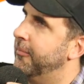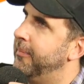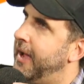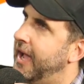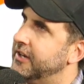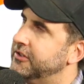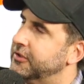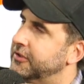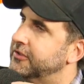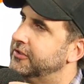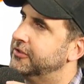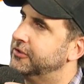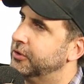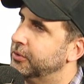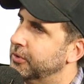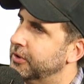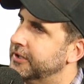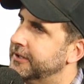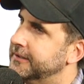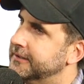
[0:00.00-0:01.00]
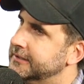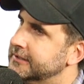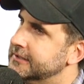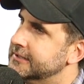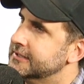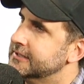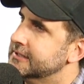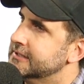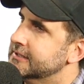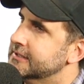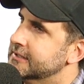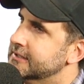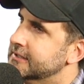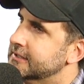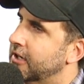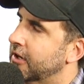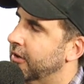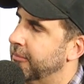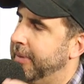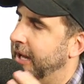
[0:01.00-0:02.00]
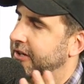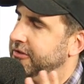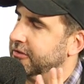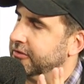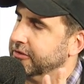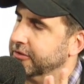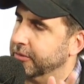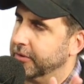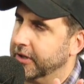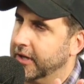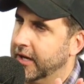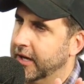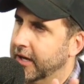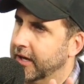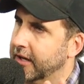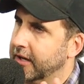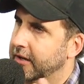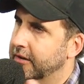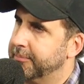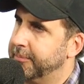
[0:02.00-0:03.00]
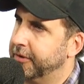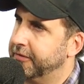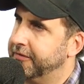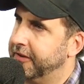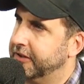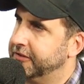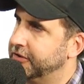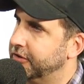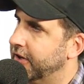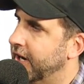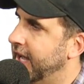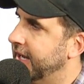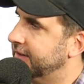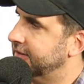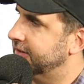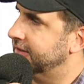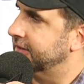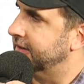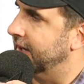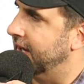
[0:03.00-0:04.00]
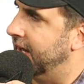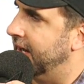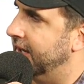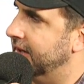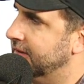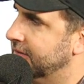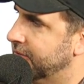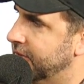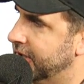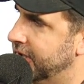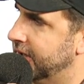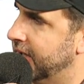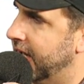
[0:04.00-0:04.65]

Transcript: Patrick Stewart, Professor X. God, what do you